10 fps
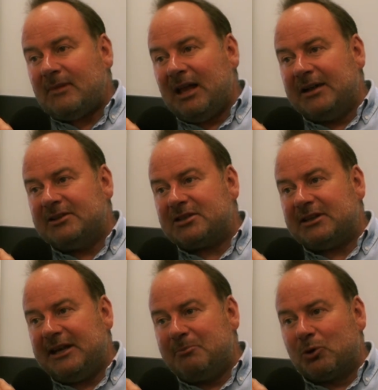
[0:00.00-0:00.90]
and
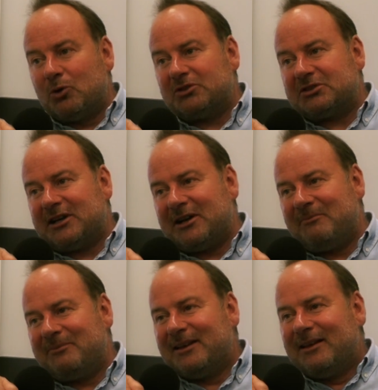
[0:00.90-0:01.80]
he brought
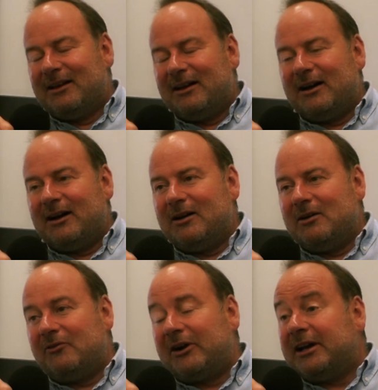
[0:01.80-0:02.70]

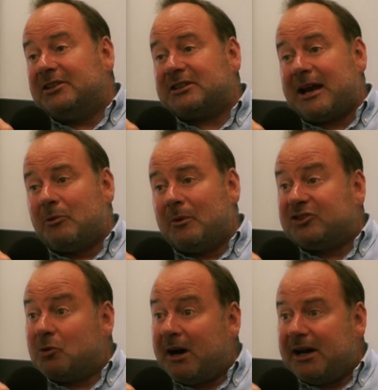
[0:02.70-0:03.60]
a very nice cameraman,
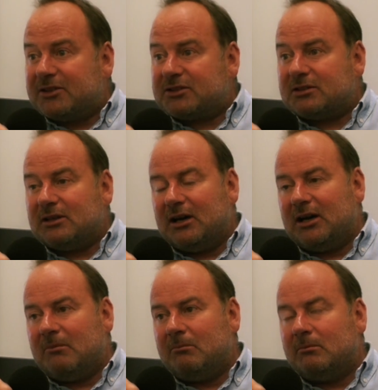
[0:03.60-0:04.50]
Tobias,
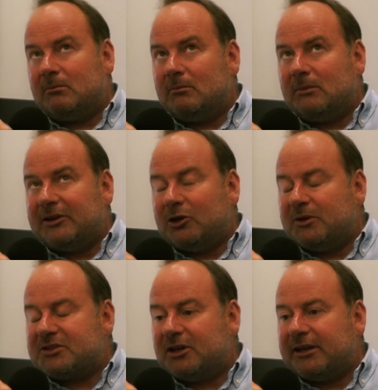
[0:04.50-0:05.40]
I don't know
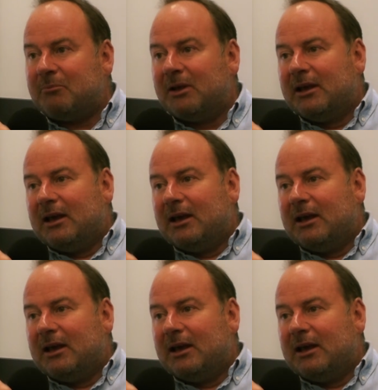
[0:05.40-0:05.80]
his surname,